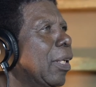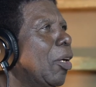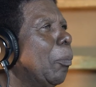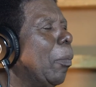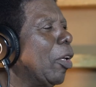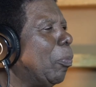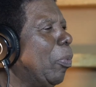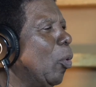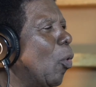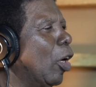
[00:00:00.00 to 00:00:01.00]
makes me
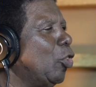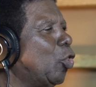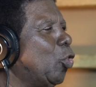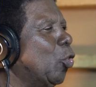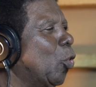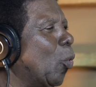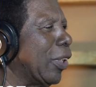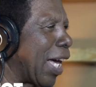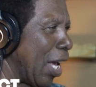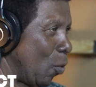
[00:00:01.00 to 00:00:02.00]
want to do what
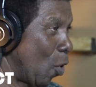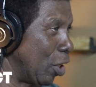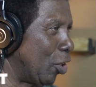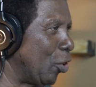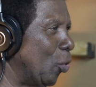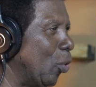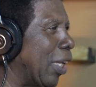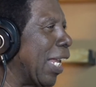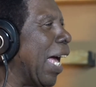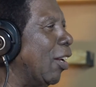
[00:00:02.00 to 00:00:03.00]
I want to do, that
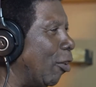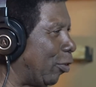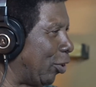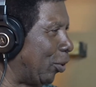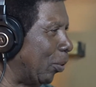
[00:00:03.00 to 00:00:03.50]
I love to do.